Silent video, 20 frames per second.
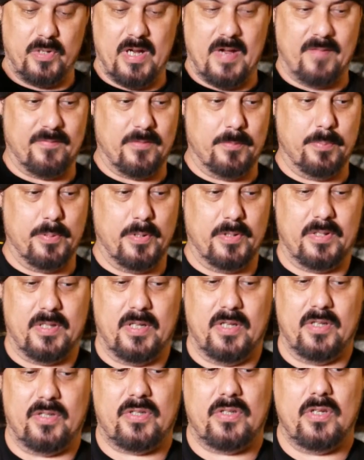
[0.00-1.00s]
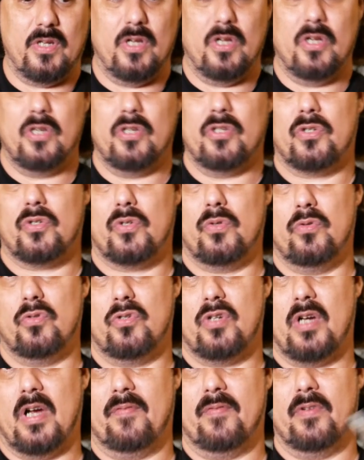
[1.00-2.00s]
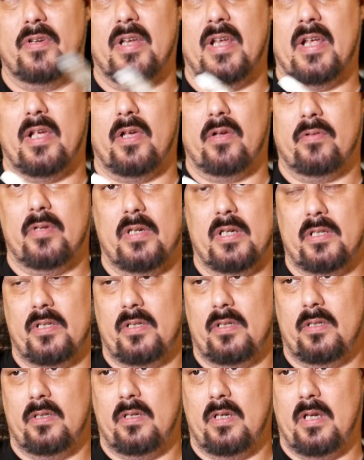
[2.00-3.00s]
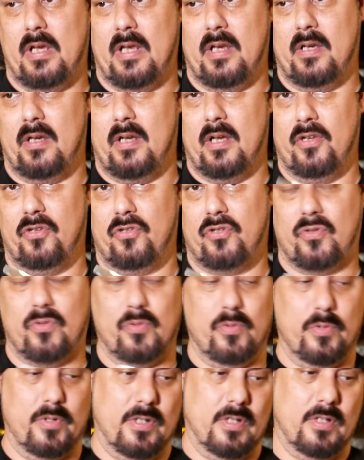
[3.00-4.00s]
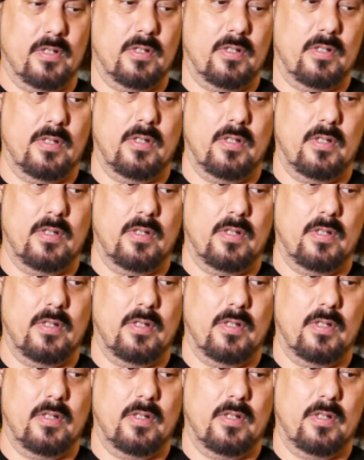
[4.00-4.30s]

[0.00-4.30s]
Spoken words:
where you have to put this screwdriver down and unscrew it.